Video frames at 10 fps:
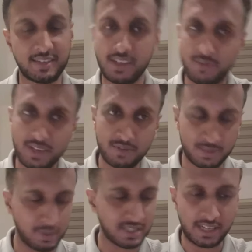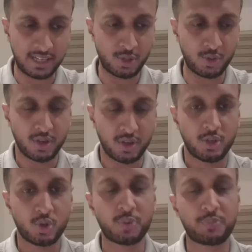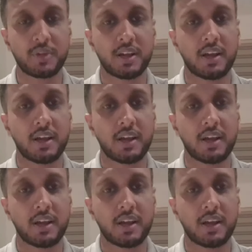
even especially in Europe,